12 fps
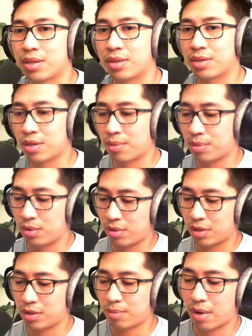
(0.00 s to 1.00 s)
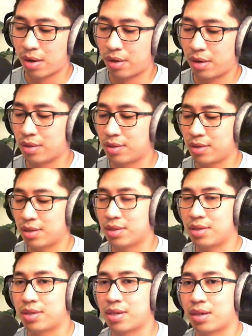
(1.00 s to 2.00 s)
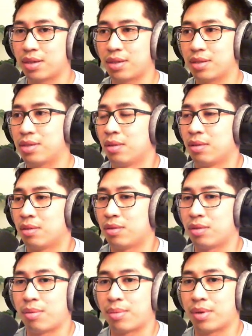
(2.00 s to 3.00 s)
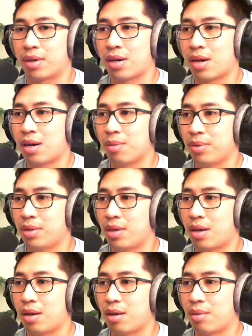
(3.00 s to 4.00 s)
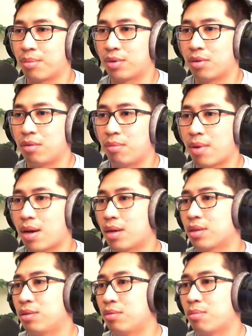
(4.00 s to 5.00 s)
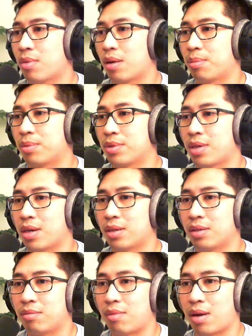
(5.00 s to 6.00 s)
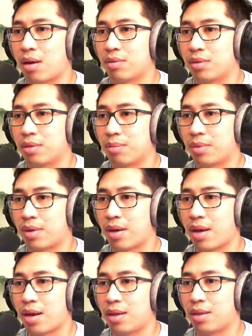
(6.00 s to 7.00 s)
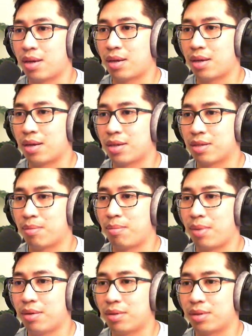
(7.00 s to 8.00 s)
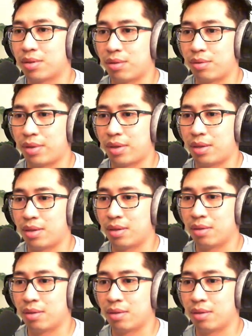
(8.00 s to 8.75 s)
this up to expire in 60 seconds. So I'm going to copy that. I'm going to go back to my protected route. I'm going to add that as a bearer token.